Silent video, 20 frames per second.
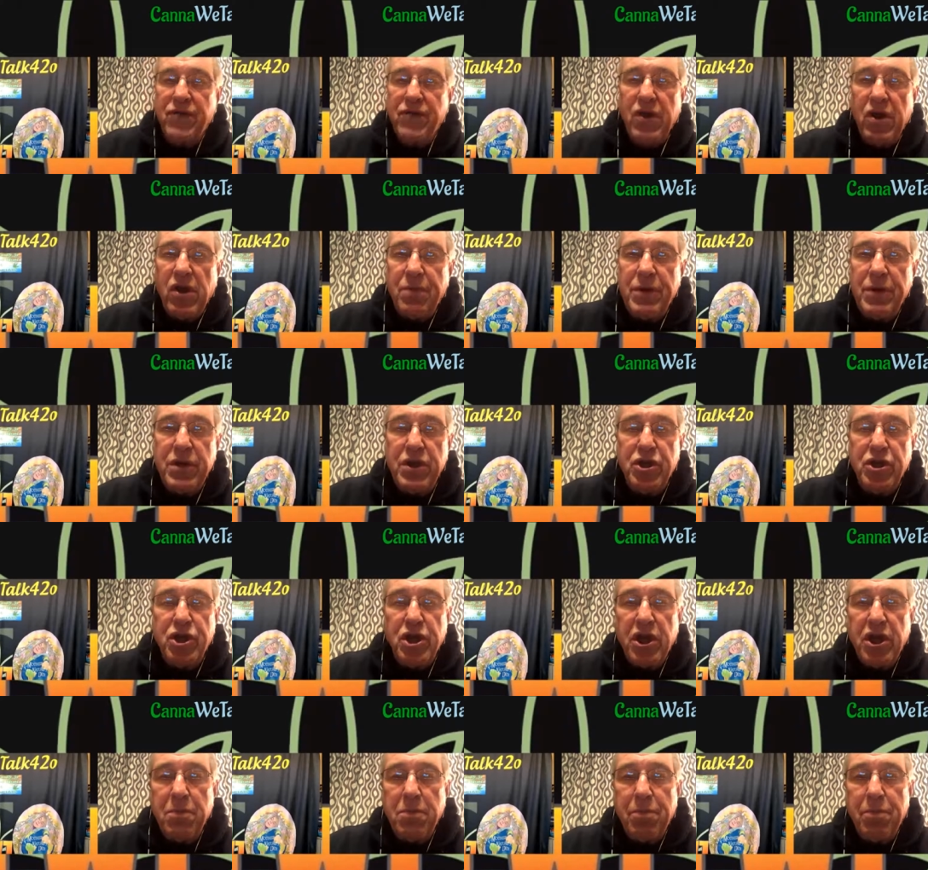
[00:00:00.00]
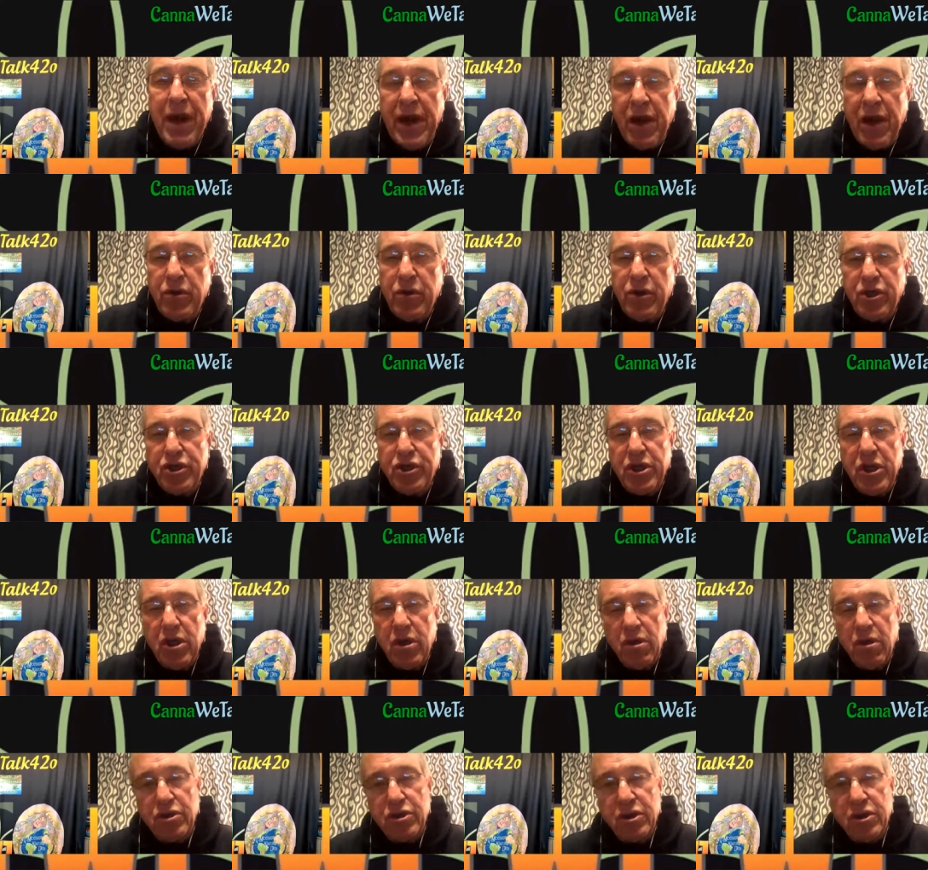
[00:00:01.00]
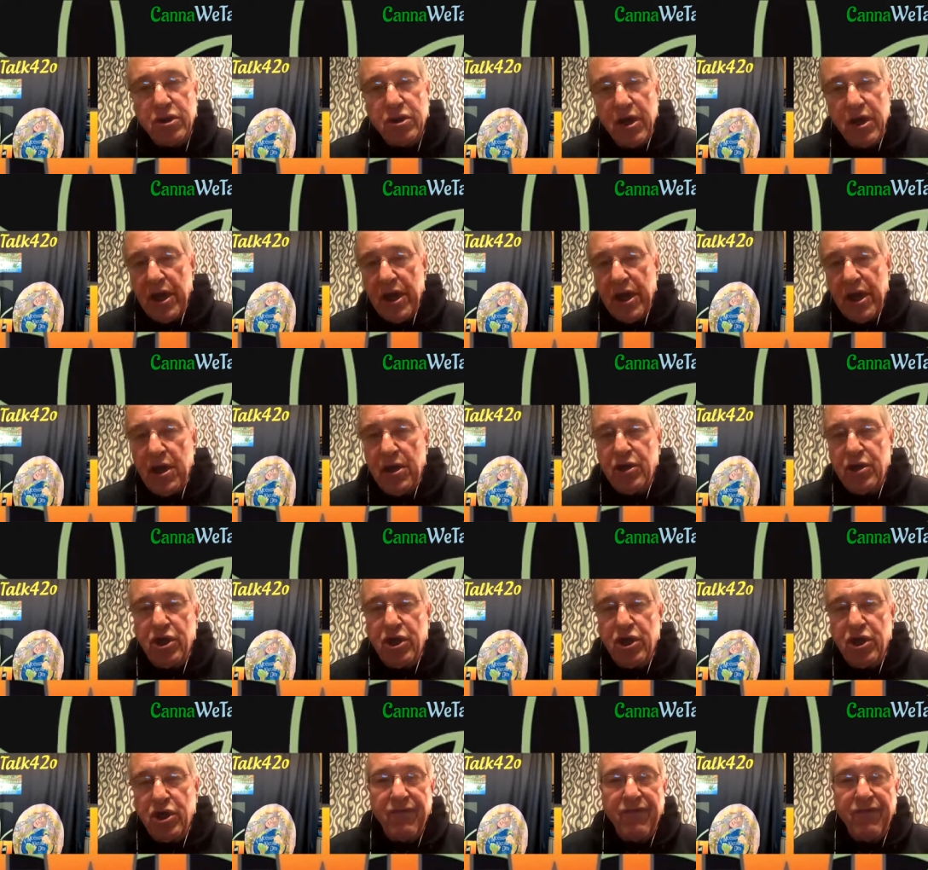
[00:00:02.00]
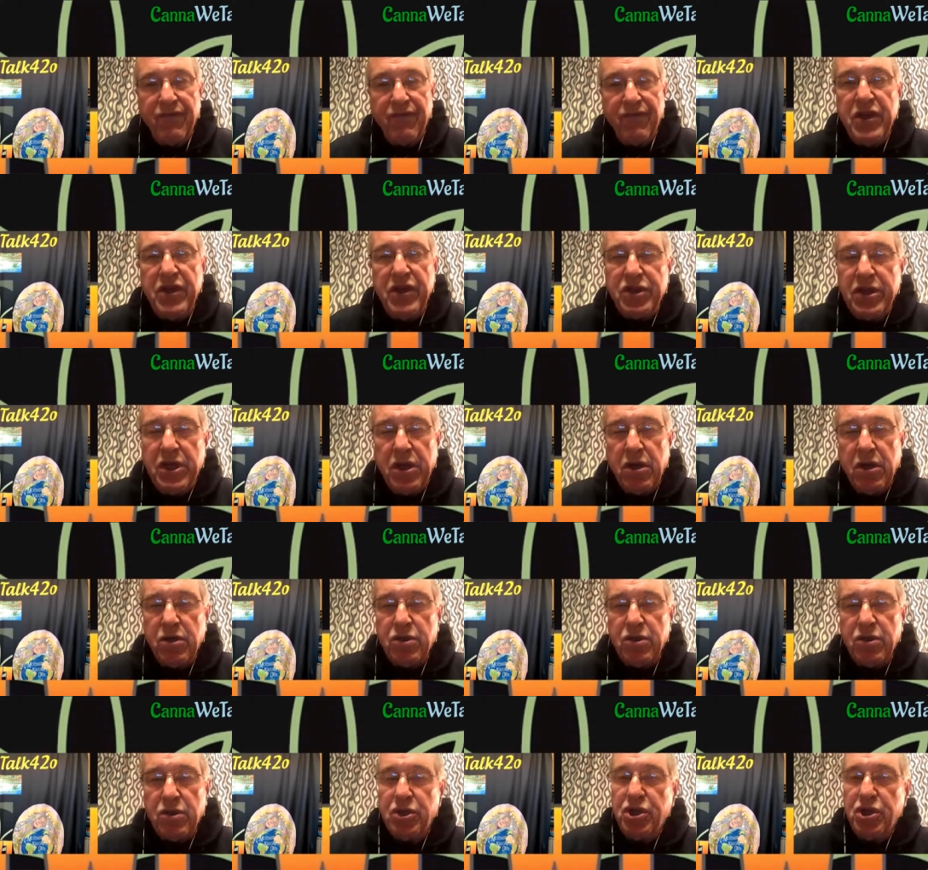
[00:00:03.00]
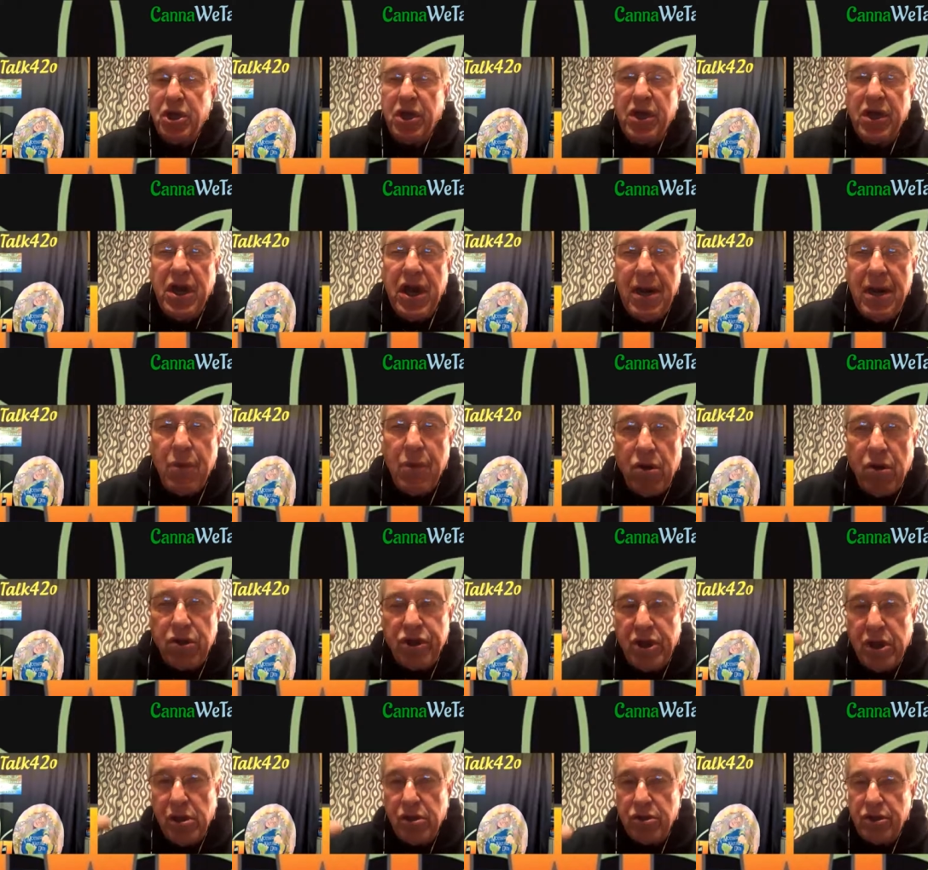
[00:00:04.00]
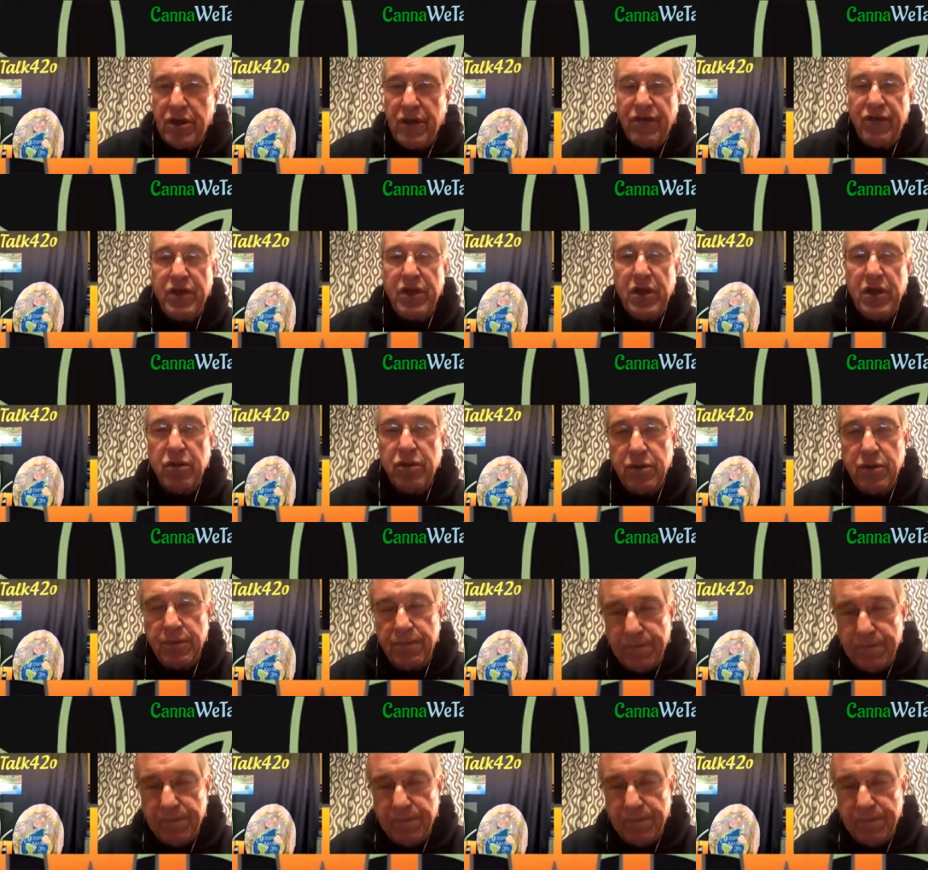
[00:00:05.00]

are developing the chicken pancreas cells and chicken feet cells and chicken eyeball cells and everything else.